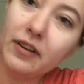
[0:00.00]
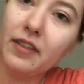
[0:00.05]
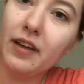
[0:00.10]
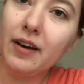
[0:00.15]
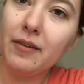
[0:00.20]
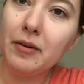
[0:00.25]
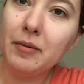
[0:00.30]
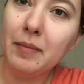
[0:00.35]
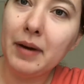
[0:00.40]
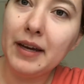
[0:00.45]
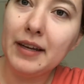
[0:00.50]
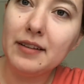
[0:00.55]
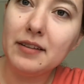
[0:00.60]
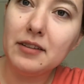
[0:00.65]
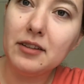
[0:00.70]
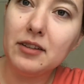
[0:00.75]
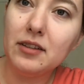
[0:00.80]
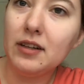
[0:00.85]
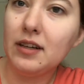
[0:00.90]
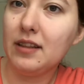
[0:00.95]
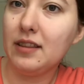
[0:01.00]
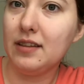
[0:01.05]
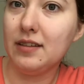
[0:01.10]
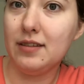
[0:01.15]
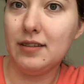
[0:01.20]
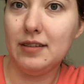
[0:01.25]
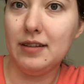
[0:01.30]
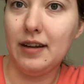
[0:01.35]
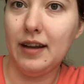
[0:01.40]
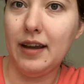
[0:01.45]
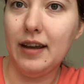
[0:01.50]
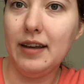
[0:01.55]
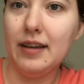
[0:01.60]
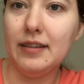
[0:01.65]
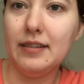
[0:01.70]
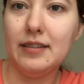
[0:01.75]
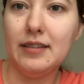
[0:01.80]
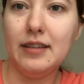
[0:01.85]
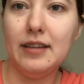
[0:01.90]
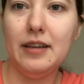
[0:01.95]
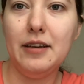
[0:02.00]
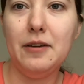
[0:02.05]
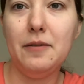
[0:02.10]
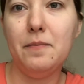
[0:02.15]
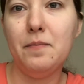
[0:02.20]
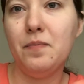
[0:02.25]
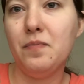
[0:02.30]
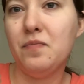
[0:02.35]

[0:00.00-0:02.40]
thought we might look at this today and see